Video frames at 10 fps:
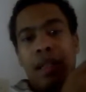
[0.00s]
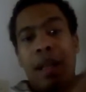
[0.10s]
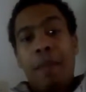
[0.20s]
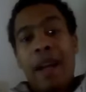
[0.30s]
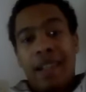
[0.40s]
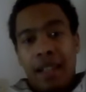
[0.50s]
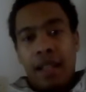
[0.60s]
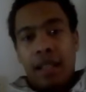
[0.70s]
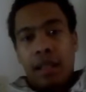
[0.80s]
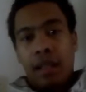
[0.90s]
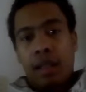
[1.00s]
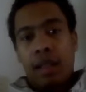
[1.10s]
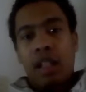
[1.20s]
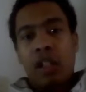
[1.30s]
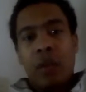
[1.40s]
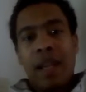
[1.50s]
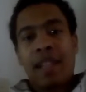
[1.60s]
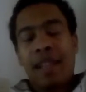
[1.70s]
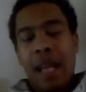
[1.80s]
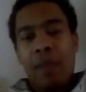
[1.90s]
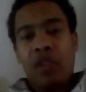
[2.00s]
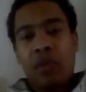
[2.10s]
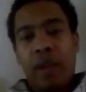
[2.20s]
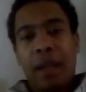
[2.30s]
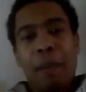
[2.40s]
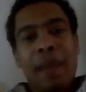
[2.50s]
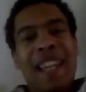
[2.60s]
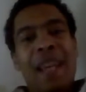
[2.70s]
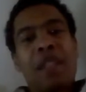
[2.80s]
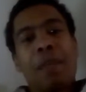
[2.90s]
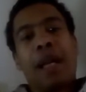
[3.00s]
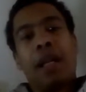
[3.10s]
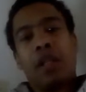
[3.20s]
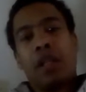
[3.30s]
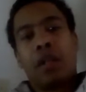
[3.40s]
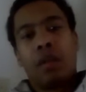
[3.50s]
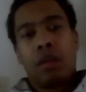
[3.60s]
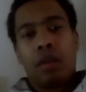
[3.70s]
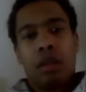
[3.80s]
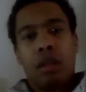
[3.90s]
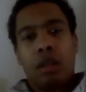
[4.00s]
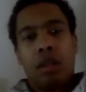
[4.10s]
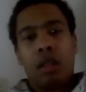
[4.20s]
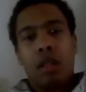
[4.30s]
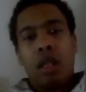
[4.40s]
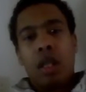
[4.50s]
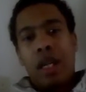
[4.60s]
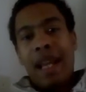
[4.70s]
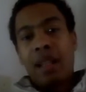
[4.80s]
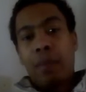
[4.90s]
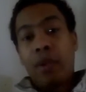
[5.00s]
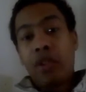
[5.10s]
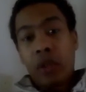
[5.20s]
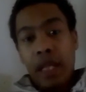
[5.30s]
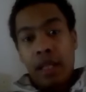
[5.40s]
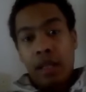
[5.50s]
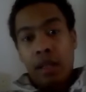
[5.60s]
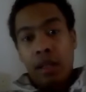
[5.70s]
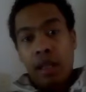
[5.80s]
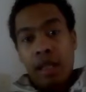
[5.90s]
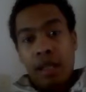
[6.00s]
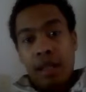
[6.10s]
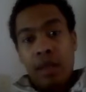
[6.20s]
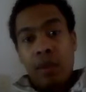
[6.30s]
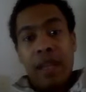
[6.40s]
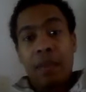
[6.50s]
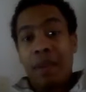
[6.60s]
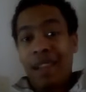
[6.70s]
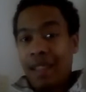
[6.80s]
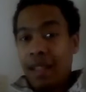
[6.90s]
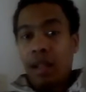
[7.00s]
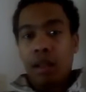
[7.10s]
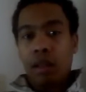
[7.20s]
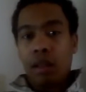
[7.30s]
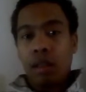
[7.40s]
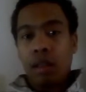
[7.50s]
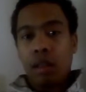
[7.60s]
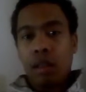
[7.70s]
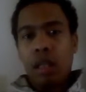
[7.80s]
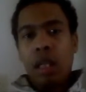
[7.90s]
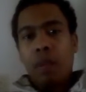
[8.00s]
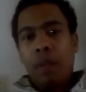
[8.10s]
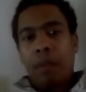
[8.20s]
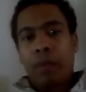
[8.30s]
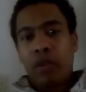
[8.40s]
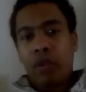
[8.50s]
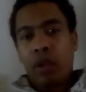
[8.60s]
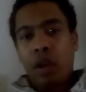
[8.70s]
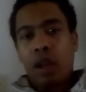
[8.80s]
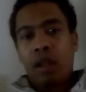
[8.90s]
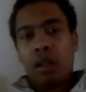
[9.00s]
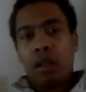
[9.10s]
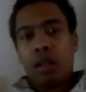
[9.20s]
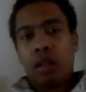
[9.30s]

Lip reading: The Americas, the Western Hemisphere, became Spanish. You had the Portuguese with Brazil, but Portugal